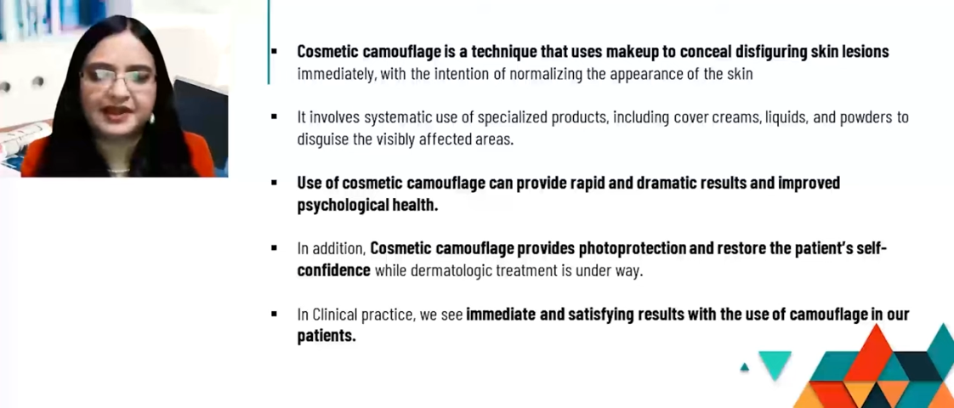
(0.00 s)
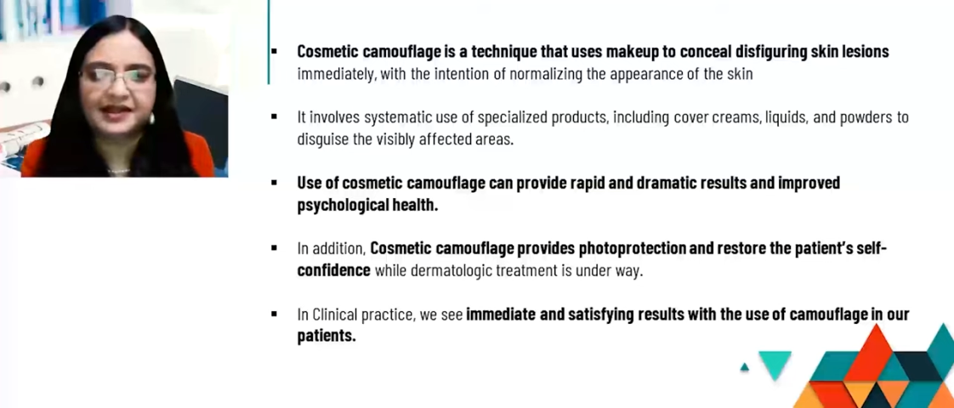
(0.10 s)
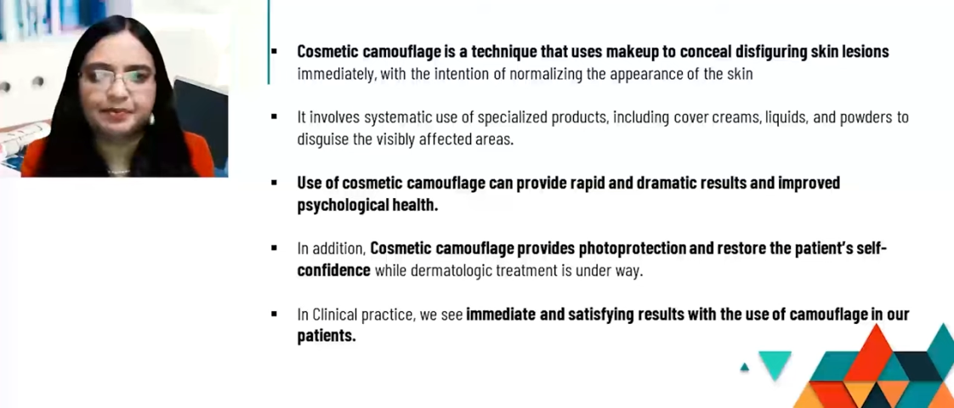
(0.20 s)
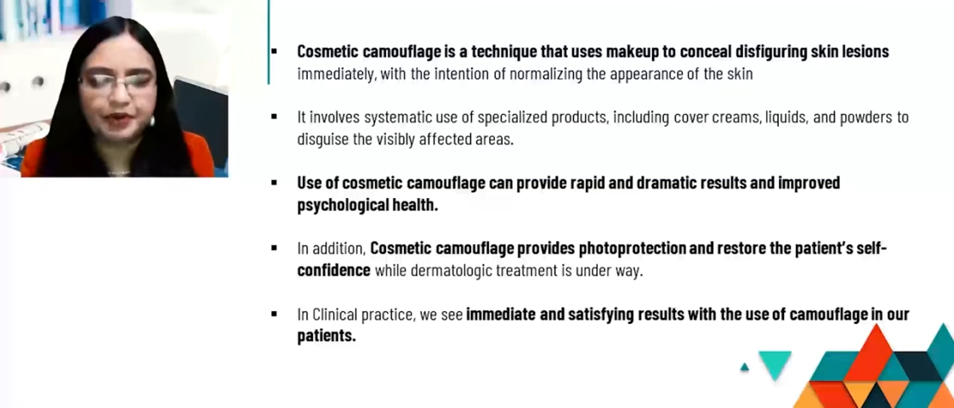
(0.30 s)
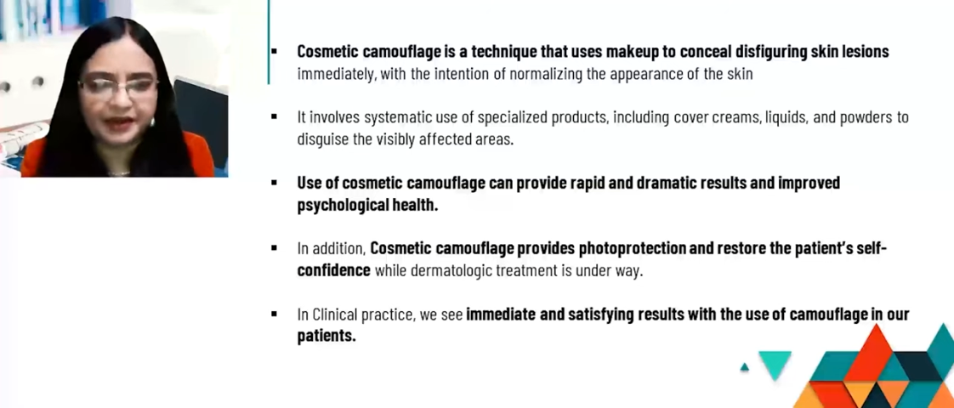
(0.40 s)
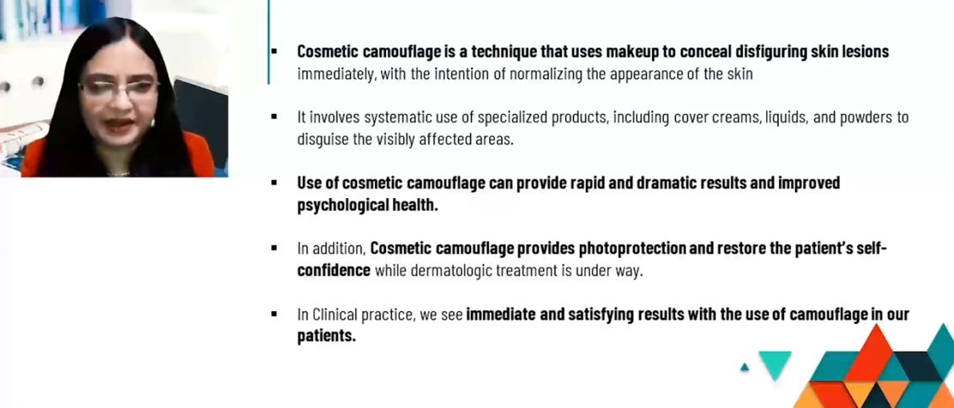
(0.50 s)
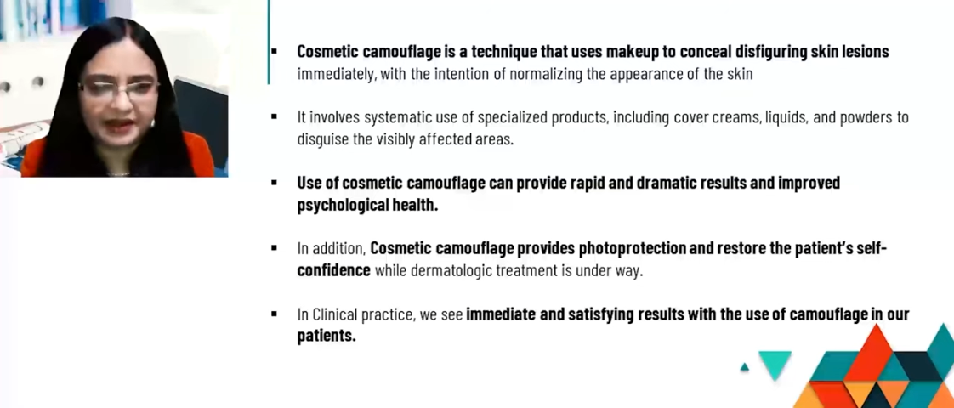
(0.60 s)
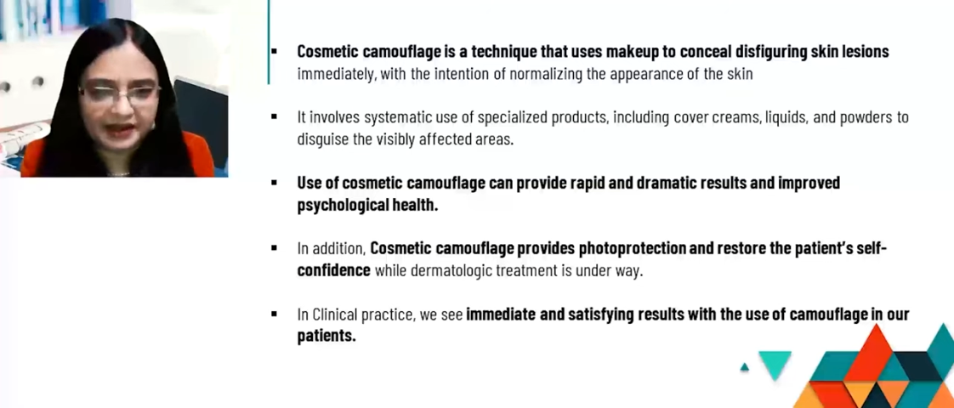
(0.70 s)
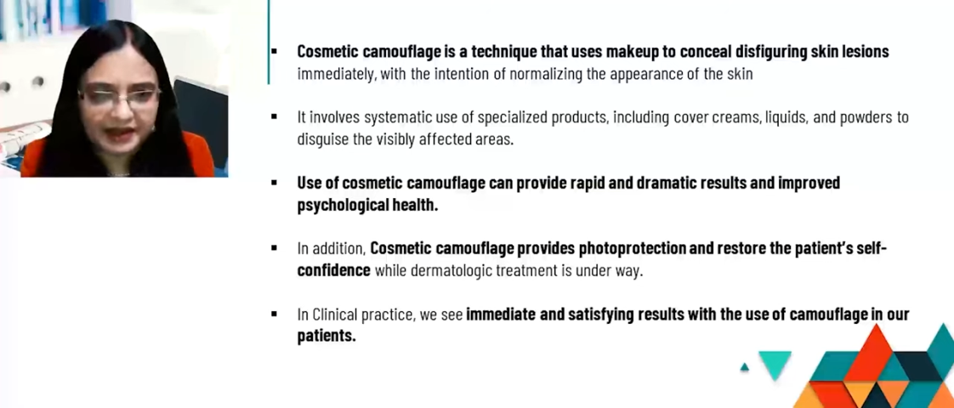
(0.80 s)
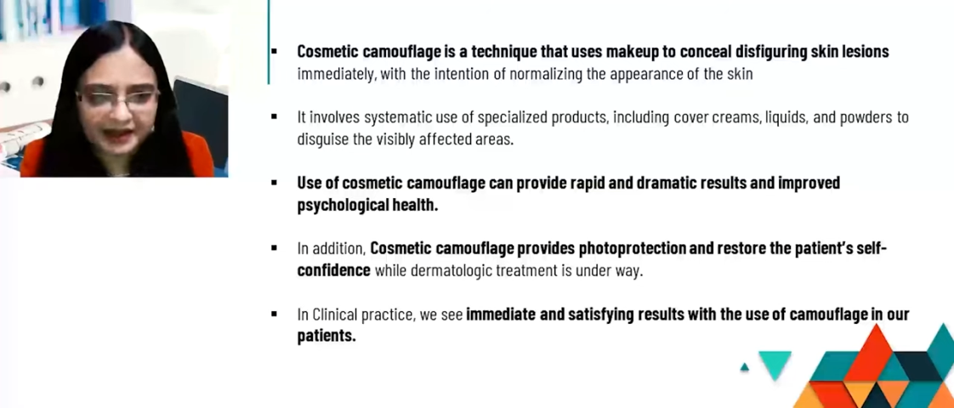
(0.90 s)
like
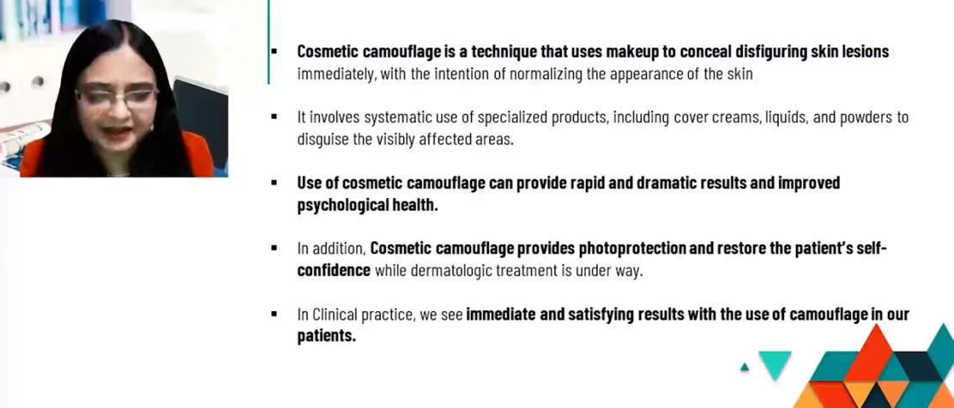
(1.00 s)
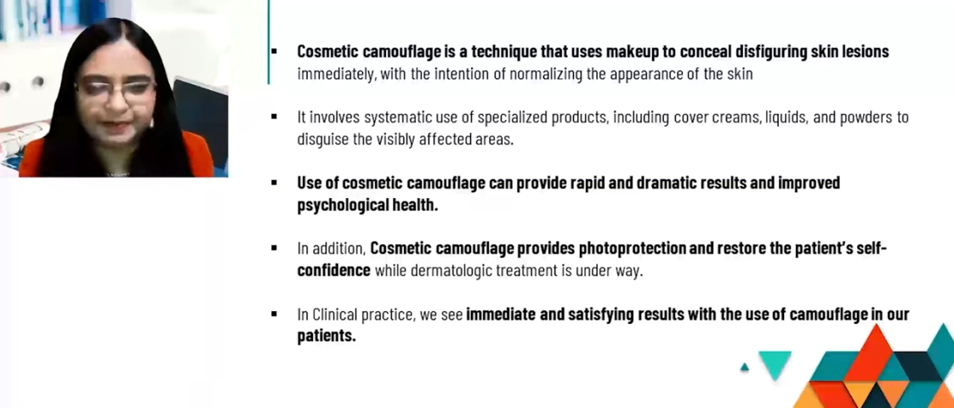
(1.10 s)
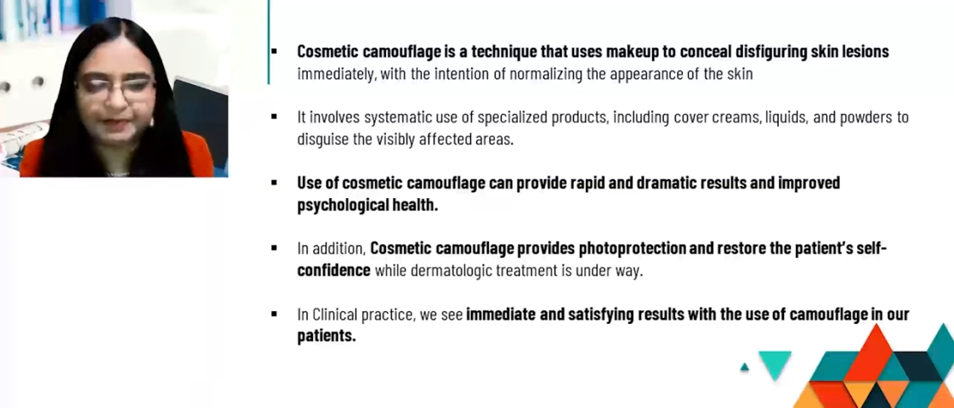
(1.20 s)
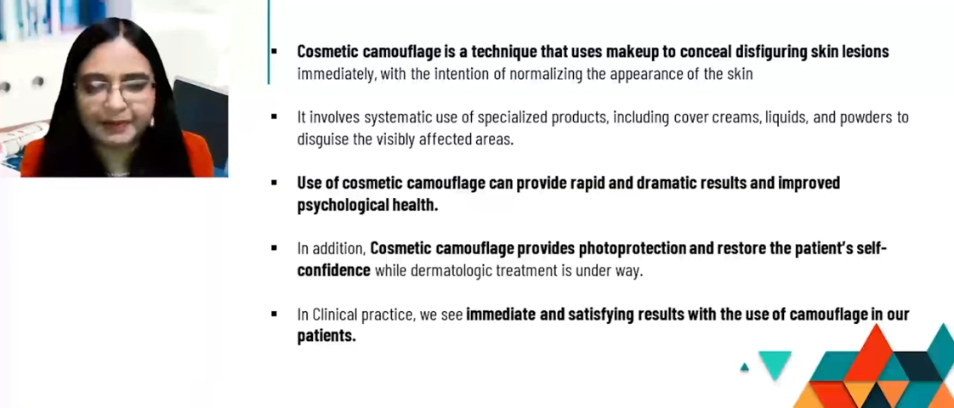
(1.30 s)
supposing there is a